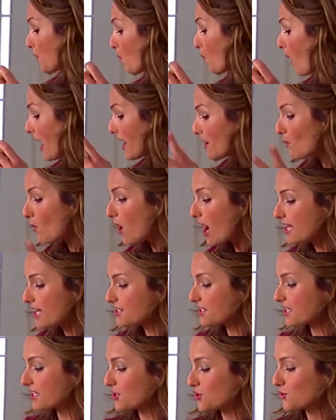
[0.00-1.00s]
the white
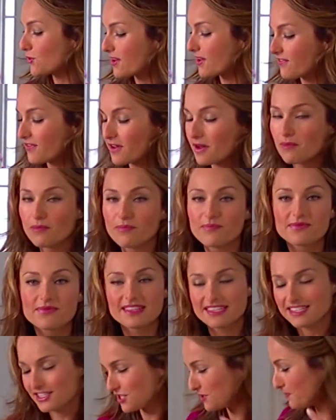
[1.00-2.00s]
wine's gonna sort of
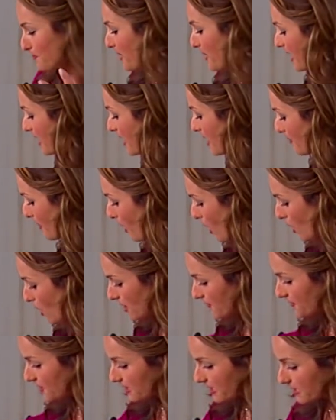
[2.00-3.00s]
just pick up
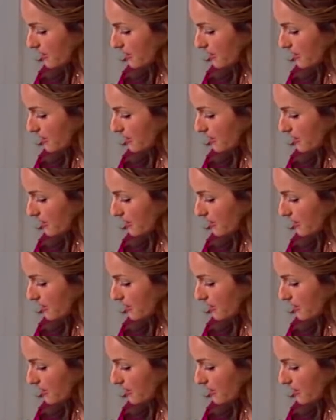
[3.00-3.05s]
all of the